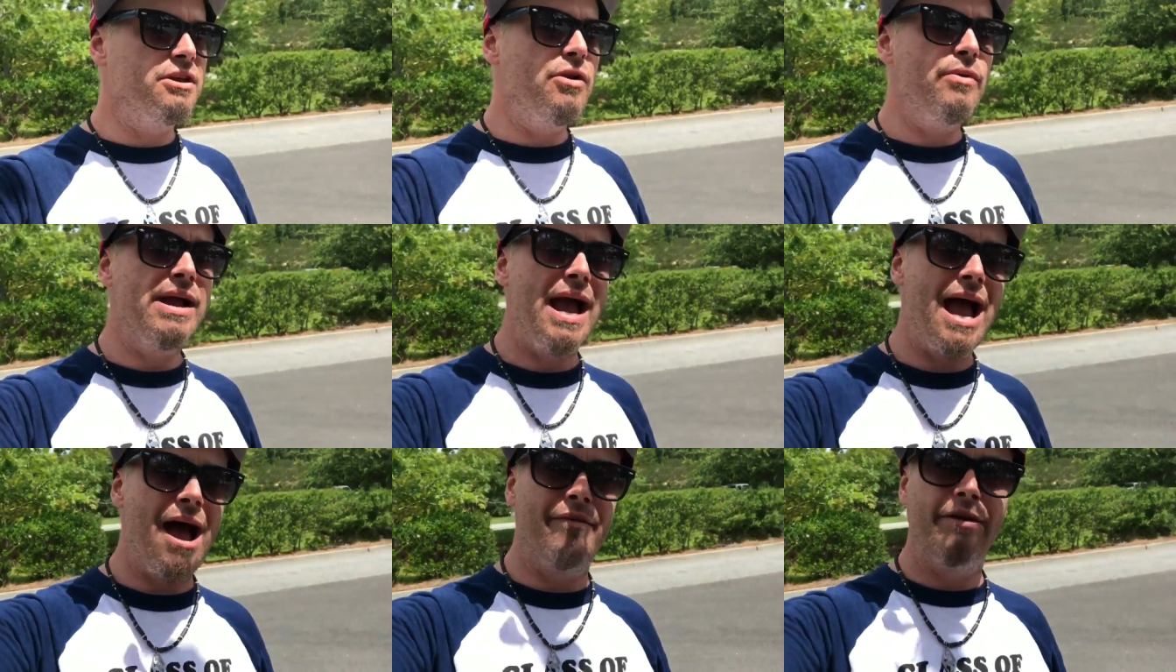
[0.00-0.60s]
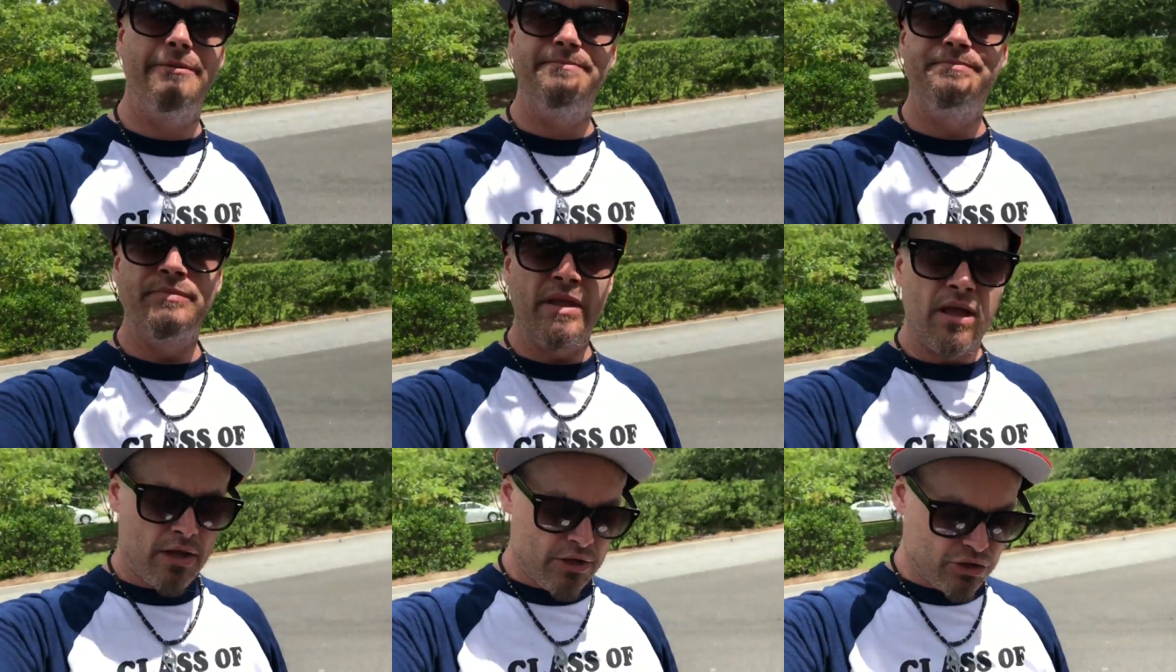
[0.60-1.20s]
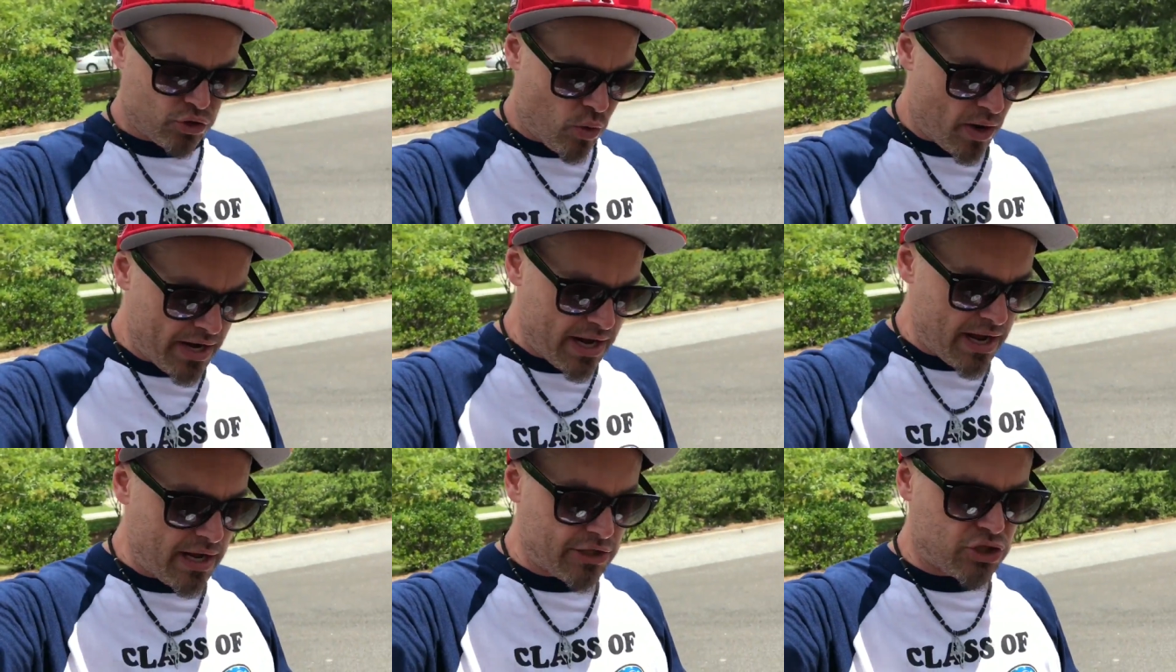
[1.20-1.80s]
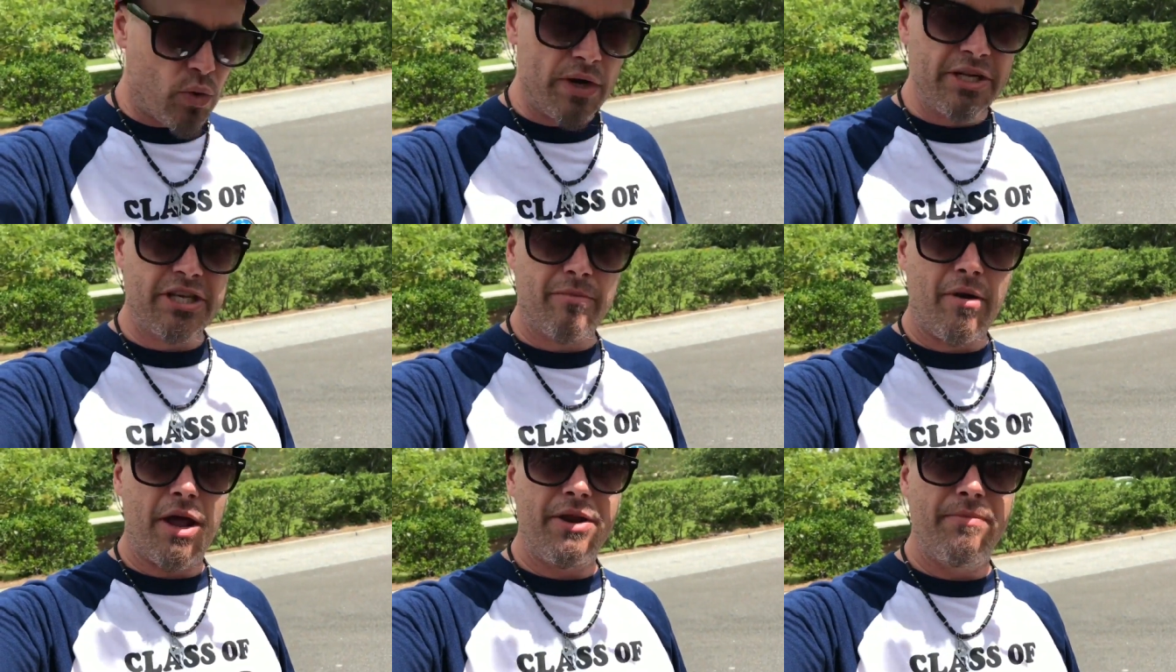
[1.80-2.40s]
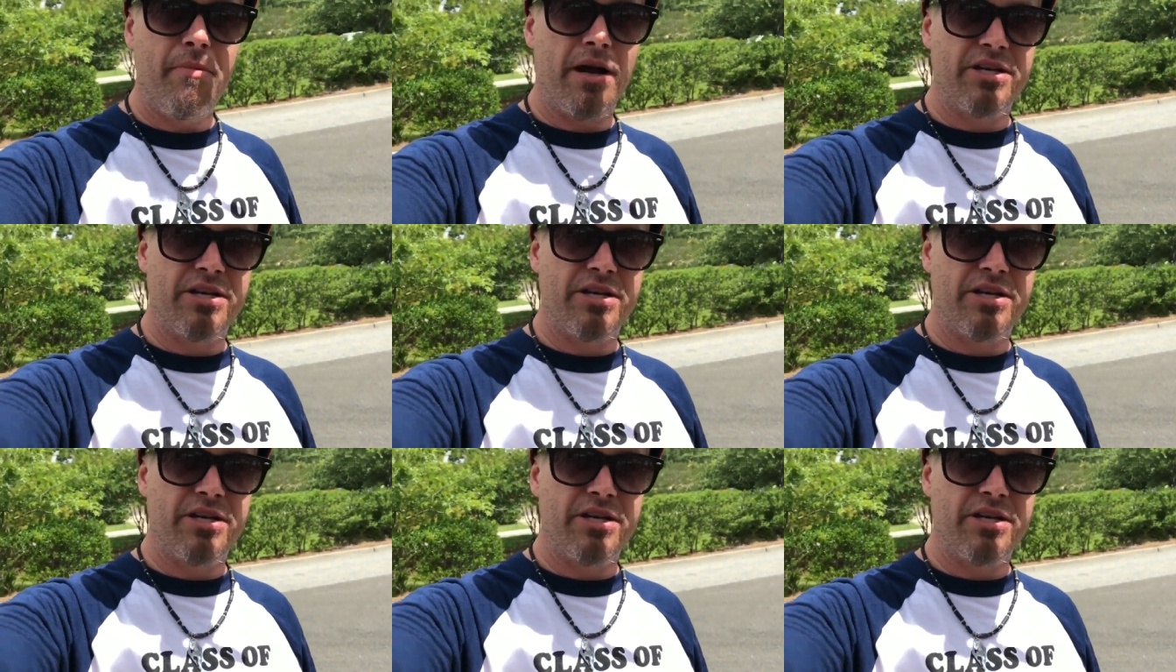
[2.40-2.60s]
so there we have it. 20, uh, 20 some odd